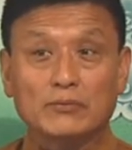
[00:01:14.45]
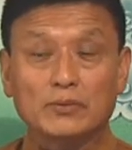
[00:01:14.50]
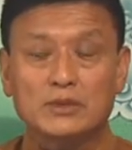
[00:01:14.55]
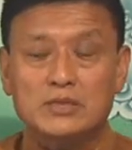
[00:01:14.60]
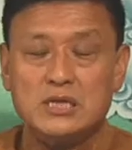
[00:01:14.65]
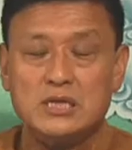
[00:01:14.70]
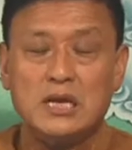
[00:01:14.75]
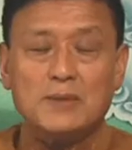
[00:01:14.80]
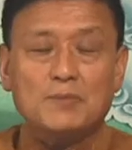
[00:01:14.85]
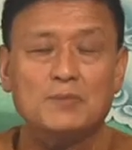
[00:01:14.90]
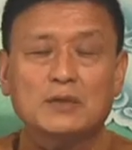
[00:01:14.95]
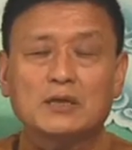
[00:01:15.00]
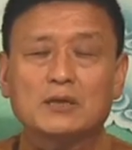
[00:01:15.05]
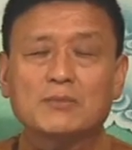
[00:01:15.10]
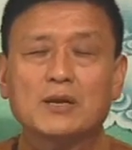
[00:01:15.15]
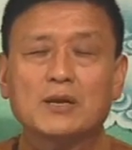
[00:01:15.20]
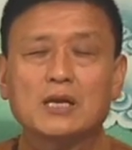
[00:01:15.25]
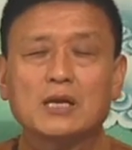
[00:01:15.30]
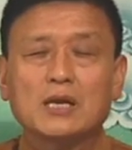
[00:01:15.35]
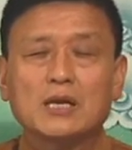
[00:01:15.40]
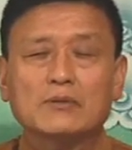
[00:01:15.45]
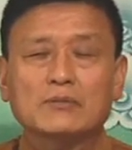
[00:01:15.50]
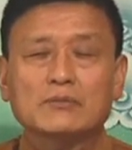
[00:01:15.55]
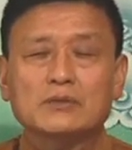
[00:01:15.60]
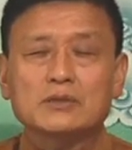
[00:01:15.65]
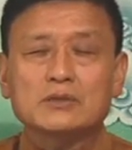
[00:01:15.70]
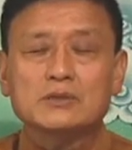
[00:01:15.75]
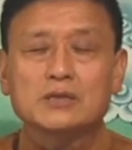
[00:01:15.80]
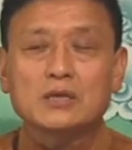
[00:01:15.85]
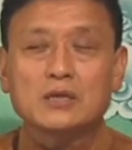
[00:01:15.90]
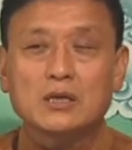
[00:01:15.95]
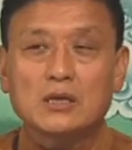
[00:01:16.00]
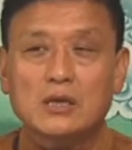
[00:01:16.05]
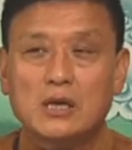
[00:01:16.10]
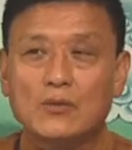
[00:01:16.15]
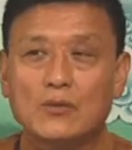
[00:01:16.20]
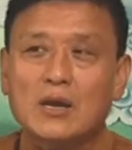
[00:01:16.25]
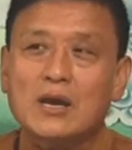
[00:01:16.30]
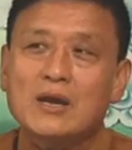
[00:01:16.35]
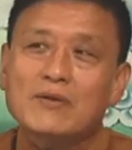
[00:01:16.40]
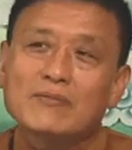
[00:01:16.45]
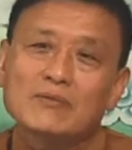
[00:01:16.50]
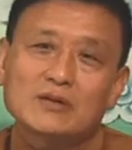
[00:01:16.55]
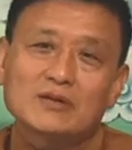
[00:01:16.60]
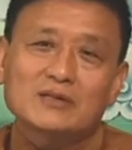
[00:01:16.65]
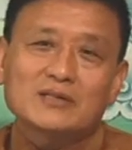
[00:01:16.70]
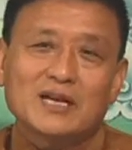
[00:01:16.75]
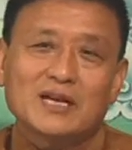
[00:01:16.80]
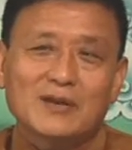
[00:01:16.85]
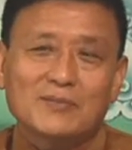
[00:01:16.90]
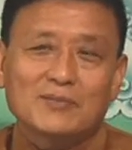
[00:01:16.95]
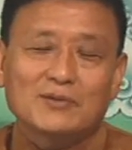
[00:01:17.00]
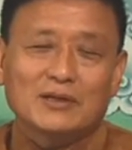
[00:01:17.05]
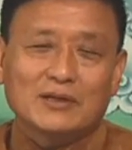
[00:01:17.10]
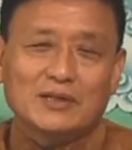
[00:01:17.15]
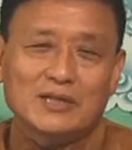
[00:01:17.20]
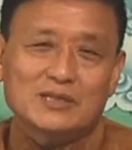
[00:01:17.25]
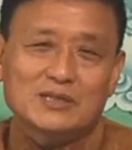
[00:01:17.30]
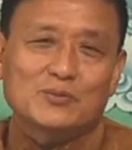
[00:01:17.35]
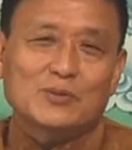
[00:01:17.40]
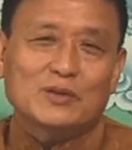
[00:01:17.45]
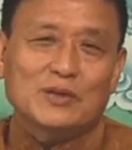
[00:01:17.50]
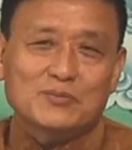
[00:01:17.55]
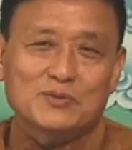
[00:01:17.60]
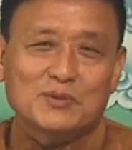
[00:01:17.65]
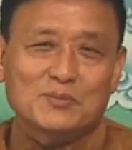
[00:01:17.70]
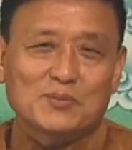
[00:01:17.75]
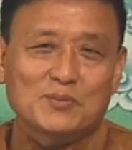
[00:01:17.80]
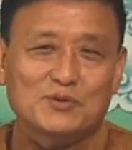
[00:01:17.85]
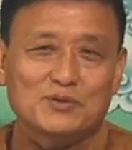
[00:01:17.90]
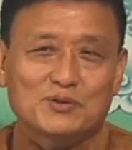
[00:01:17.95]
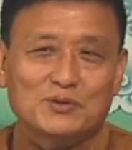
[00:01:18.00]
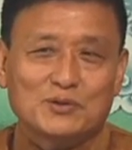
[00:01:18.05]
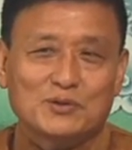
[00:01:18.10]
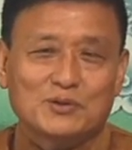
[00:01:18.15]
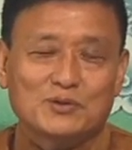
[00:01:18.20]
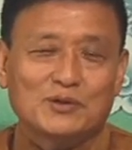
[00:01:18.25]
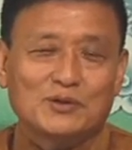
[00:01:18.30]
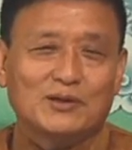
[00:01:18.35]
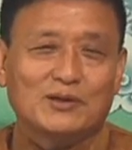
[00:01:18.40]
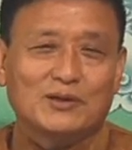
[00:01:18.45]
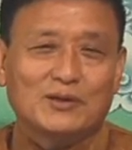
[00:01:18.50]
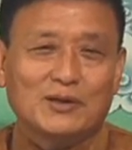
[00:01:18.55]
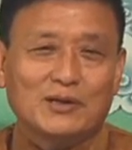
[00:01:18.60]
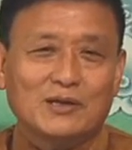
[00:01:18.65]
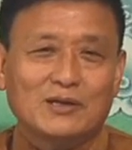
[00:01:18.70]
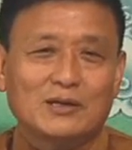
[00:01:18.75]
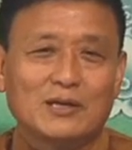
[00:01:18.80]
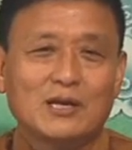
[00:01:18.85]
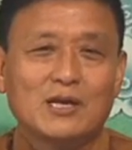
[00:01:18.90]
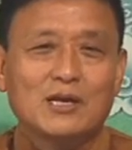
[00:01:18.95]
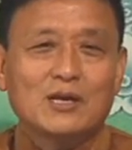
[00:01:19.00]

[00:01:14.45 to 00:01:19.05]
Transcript: What's happening in my life? Just I have a little time here. That's what I'm supposed to do here, right?